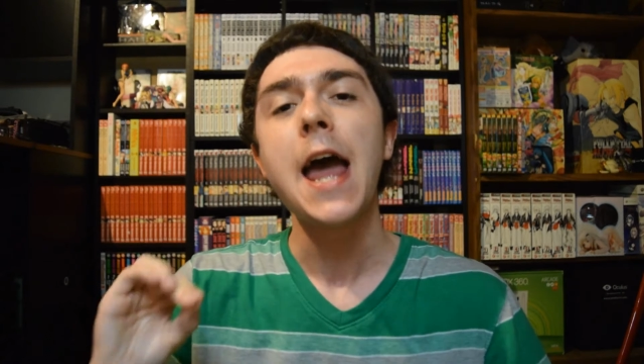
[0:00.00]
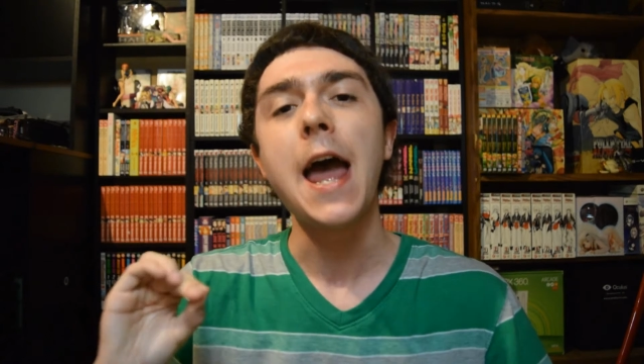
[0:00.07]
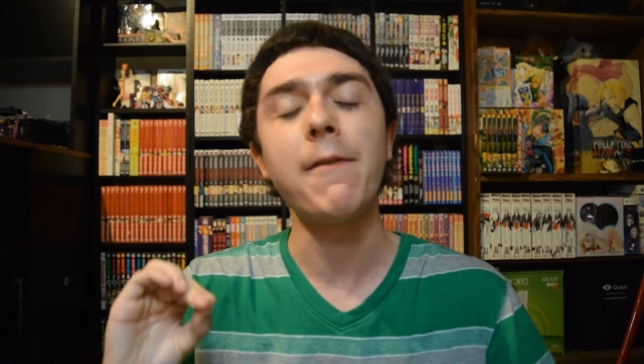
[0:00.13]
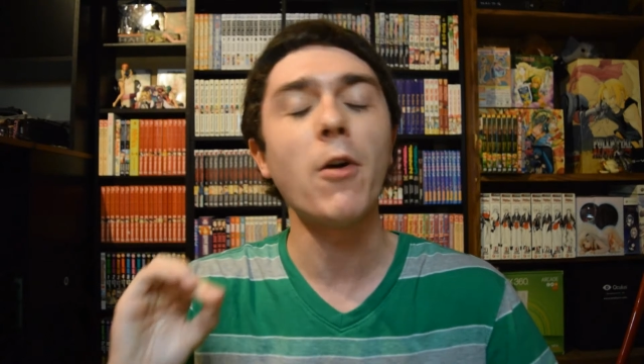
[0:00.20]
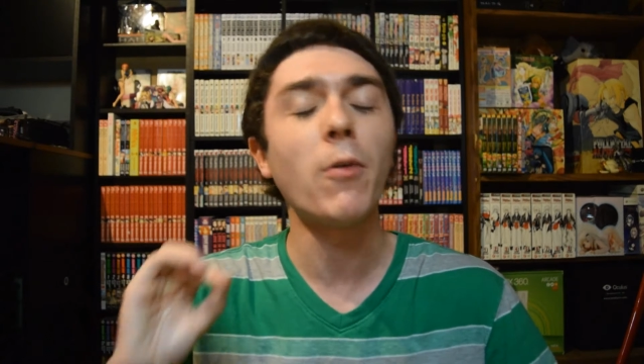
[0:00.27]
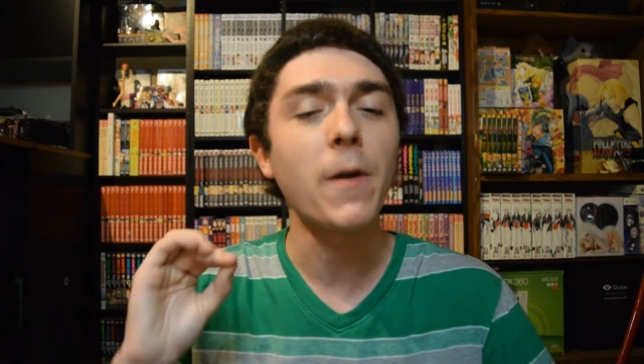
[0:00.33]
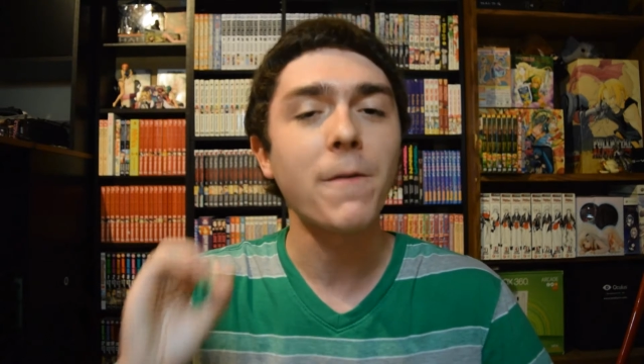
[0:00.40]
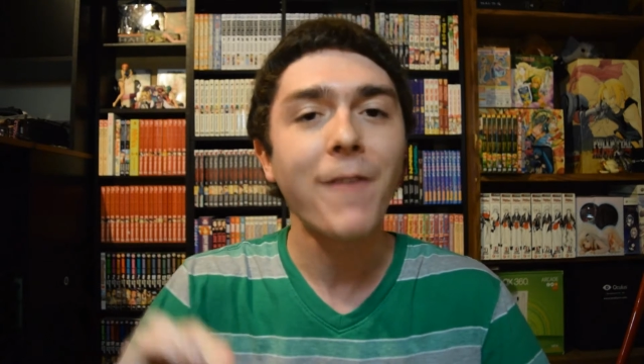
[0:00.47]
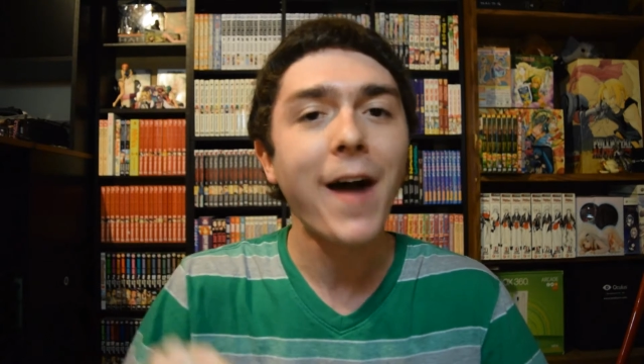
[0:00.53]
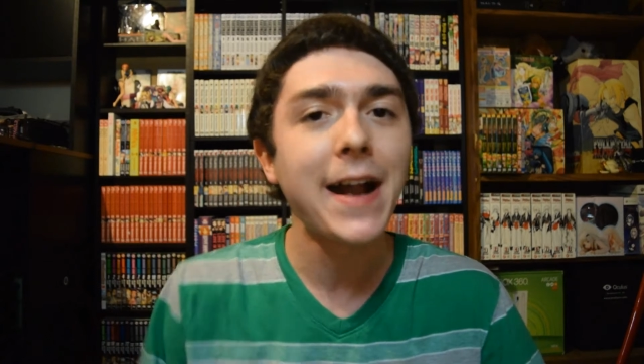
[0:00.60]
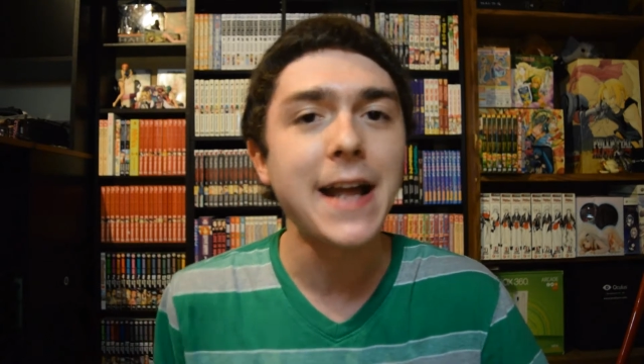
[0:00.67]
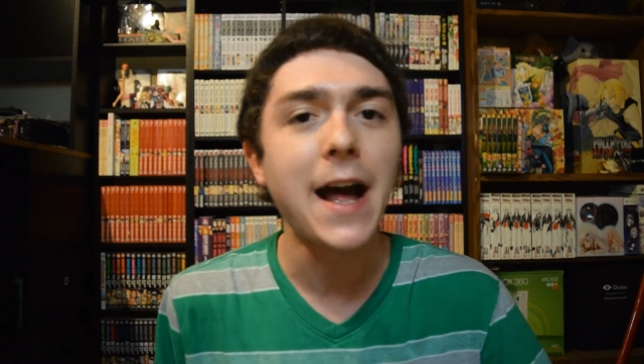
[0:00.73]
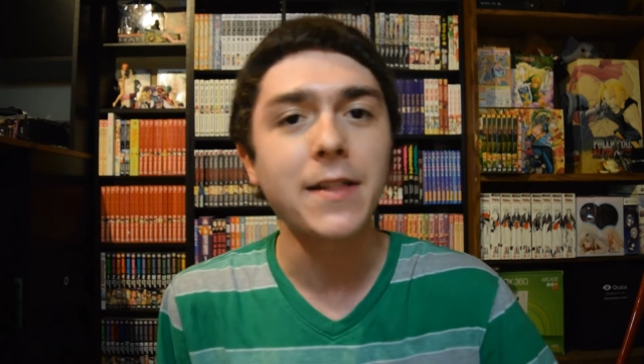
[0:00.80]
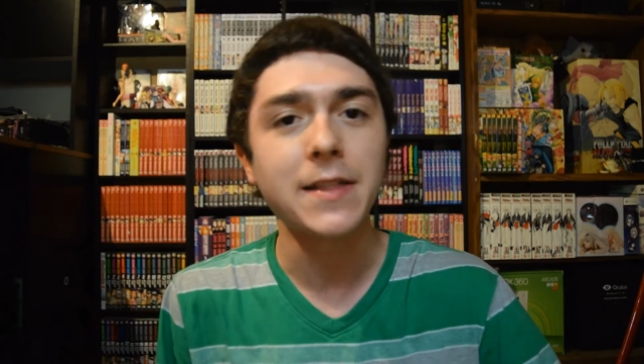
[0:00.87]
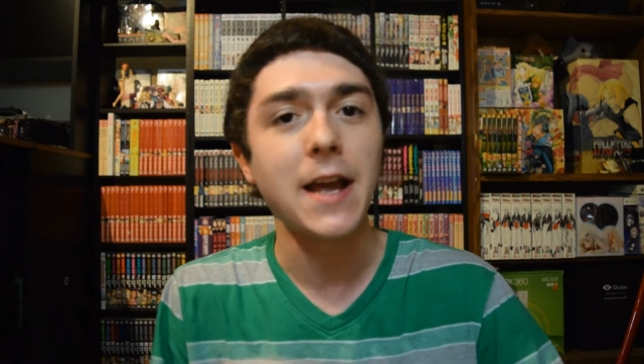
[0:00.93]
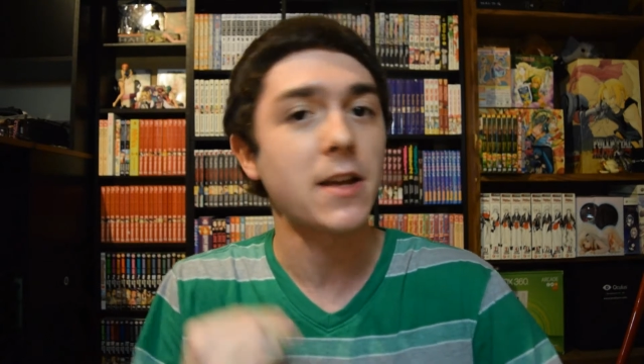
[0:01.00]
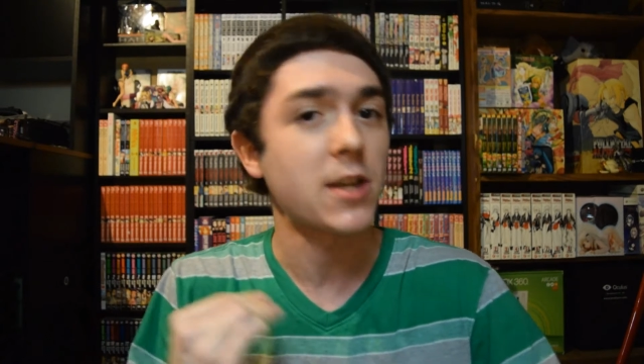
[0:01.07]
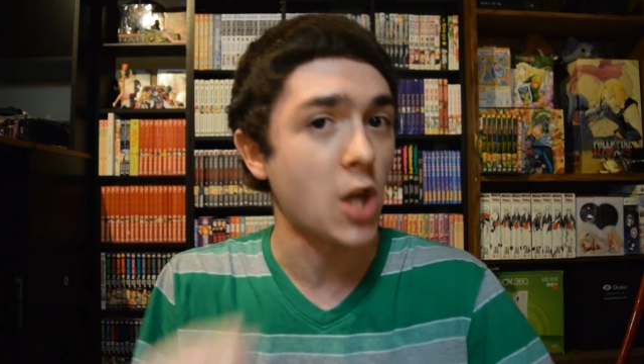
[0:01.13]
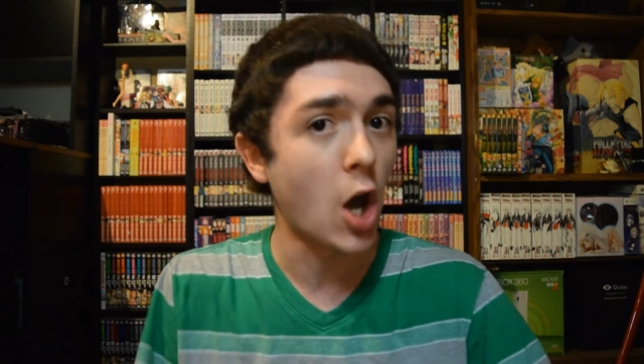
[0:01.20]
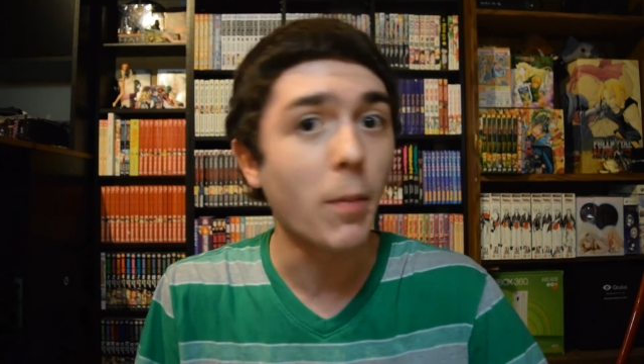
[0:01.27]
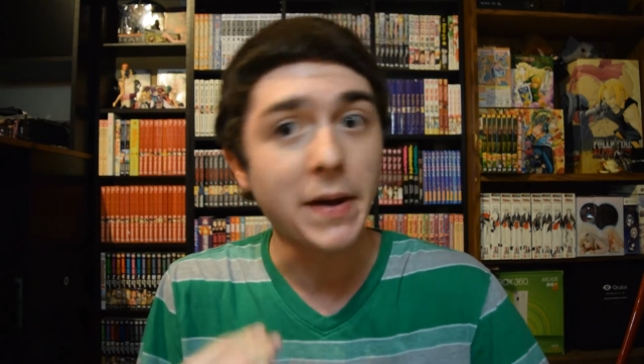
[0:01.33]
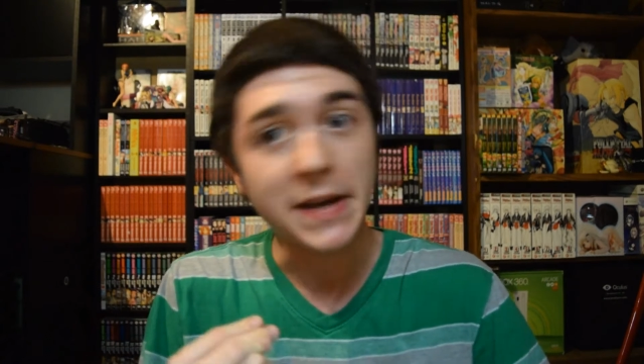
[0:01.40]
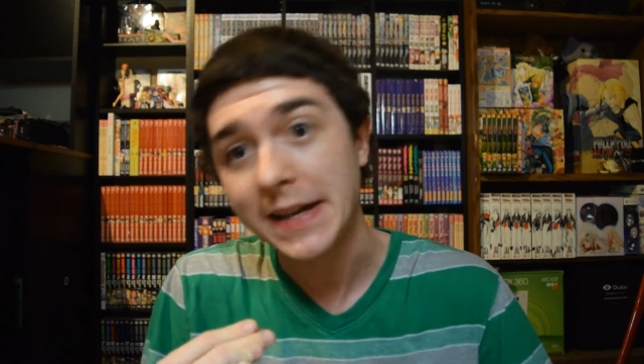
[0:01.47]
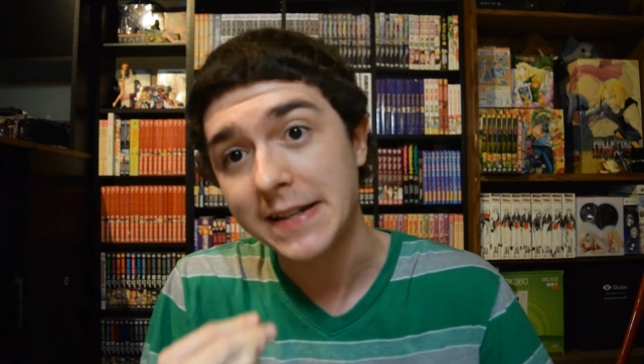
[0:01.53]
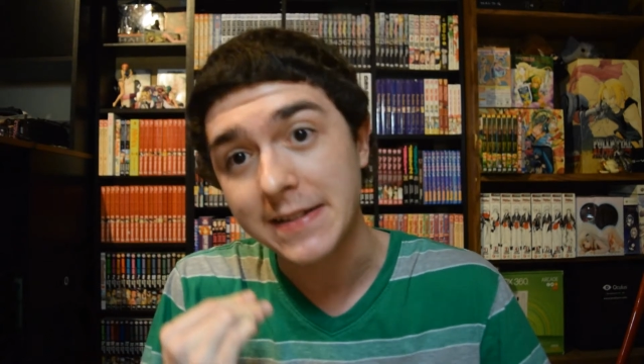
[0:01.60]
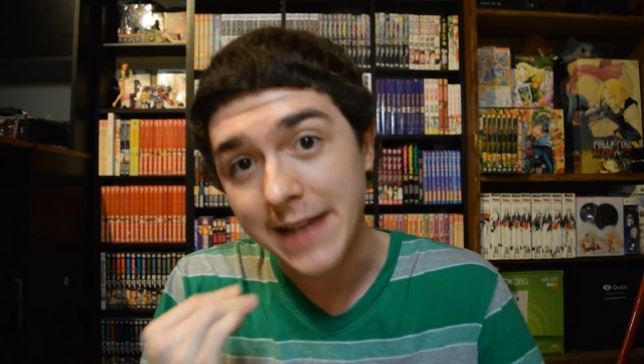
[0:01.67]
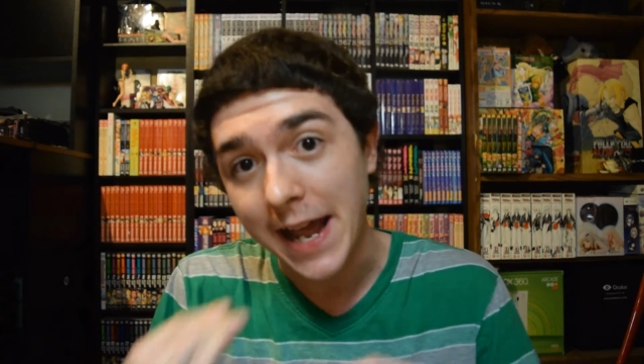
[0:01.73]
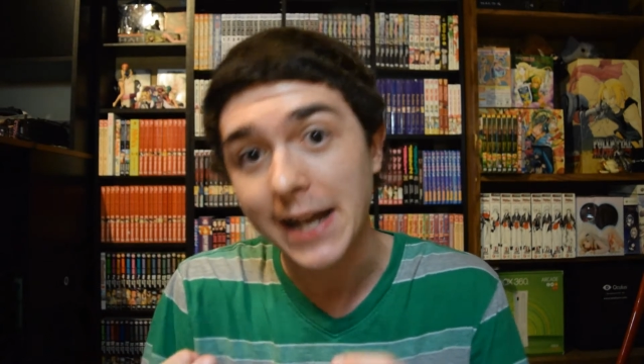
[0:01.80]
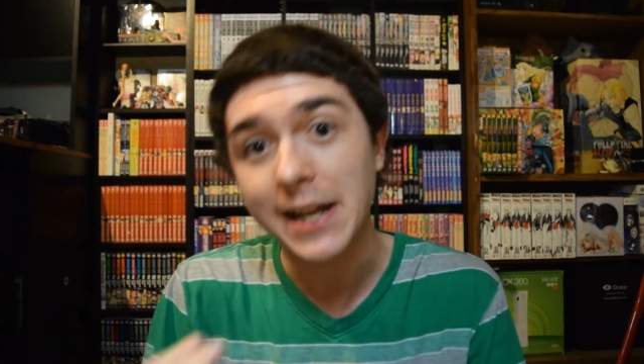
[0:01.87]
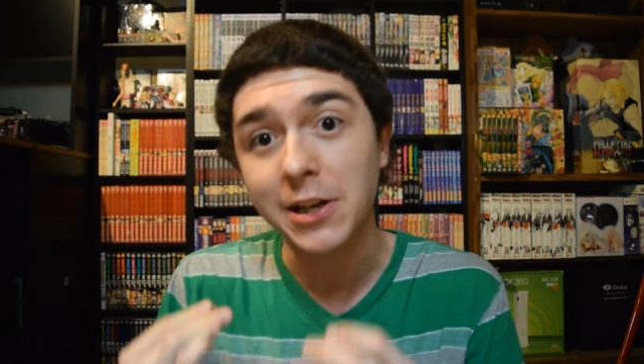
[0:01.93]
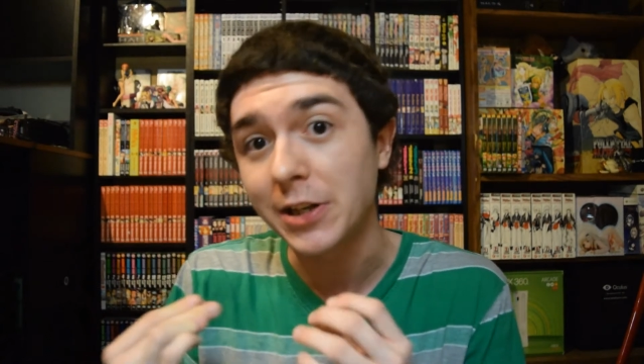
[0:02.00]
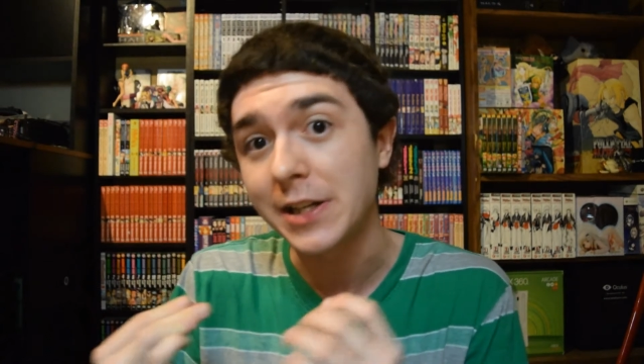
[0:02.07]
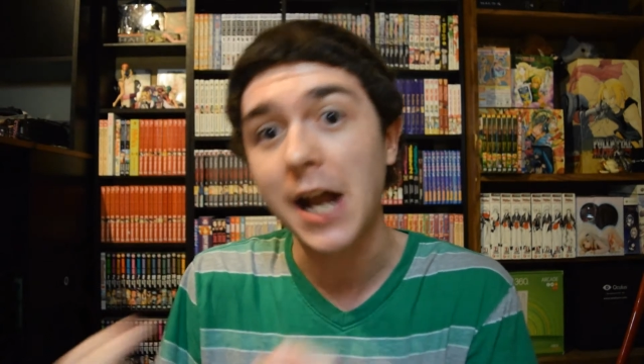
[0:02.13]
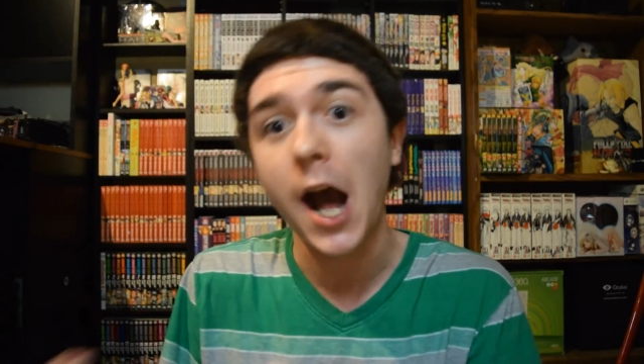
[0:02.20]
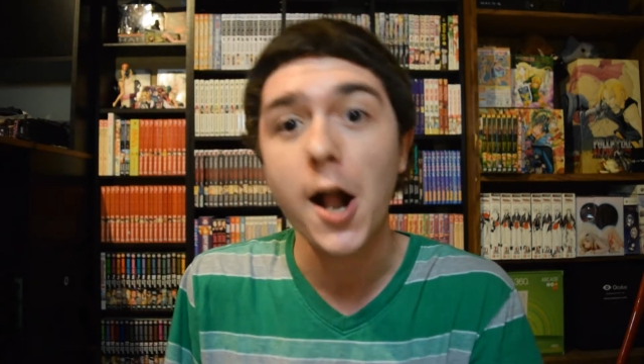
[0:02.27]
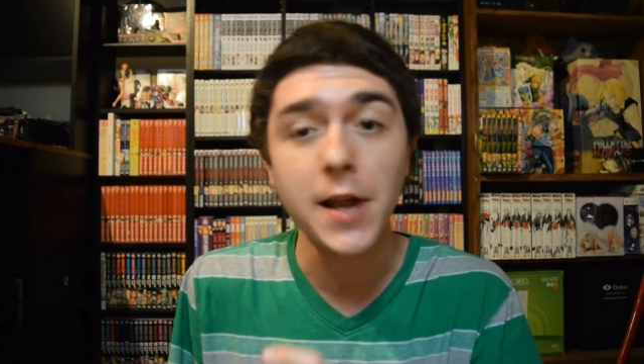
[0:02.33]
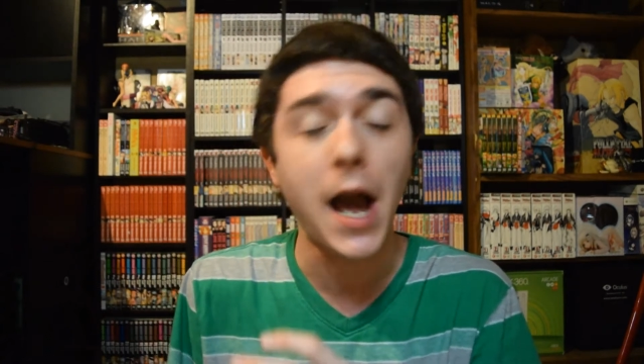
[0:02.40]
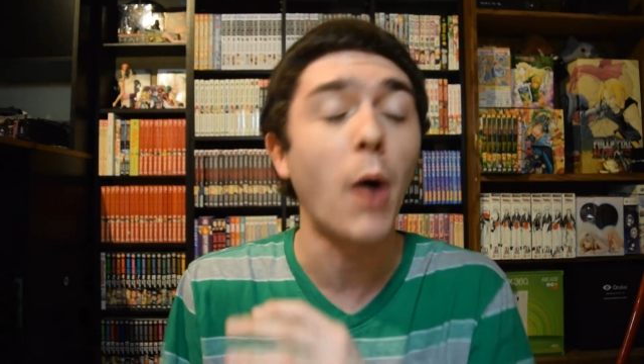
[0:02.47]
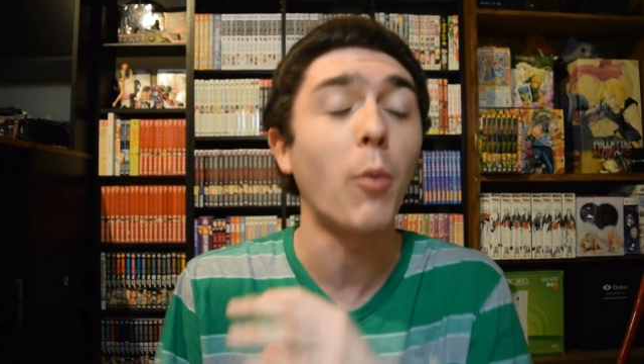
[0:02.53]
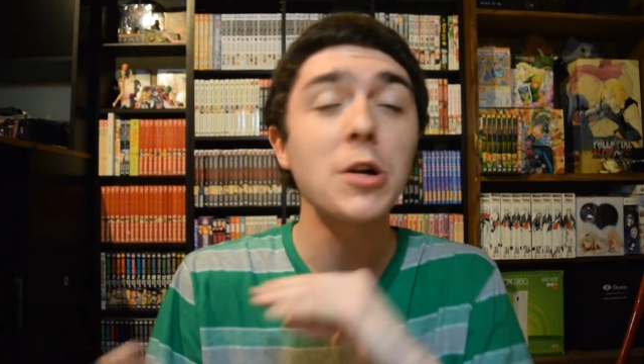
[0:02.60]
And then we find out that Kiyoma can technically not die,